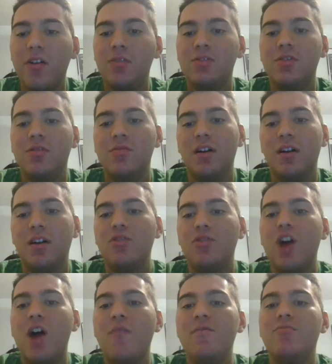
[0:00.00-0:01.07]
So the
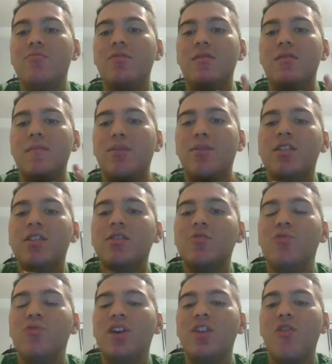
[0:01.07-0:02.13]
Dolphins with an impressive
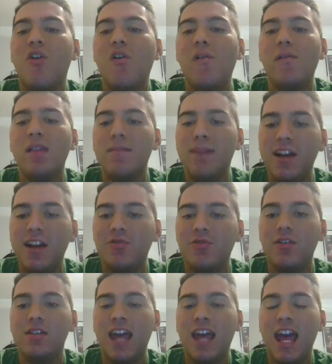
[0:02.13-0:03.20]
win over the
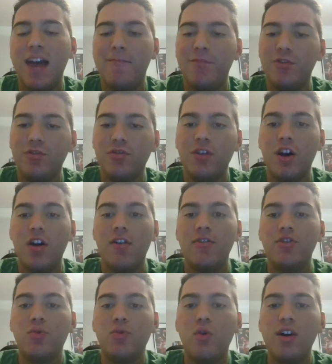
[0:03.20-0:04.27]
Patriots. Cam Newton,
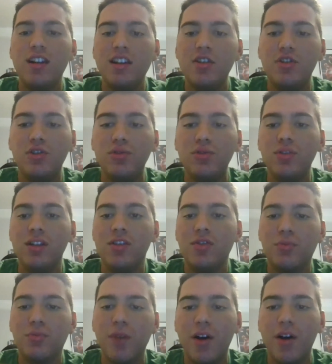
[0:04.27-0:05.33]

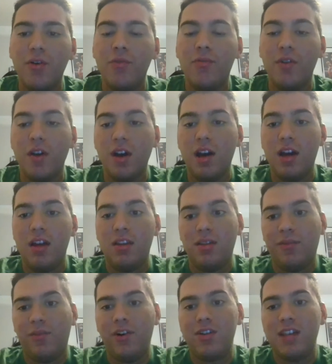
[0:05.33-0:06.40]
22-12.
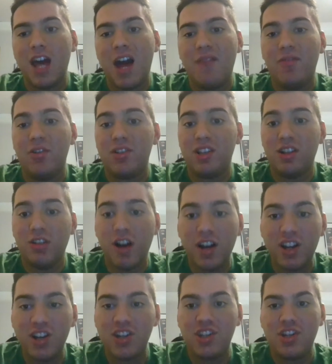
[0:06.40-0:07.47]
First half looked
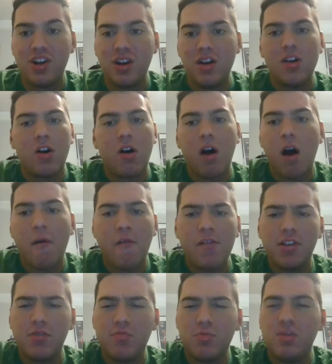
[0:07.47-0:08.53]
sluggish. Our
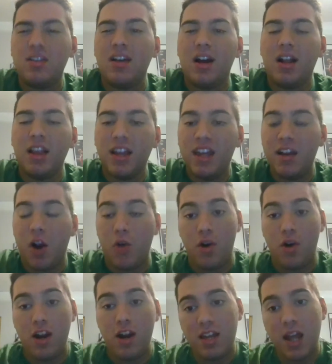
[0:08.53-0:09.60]
offense wasn't clicking. Our
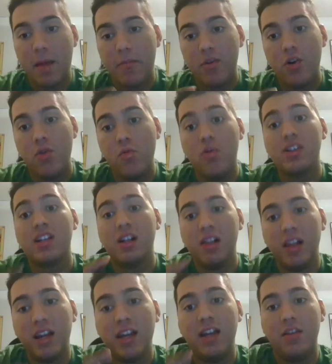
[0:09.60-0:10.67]
running game, though, was clicking in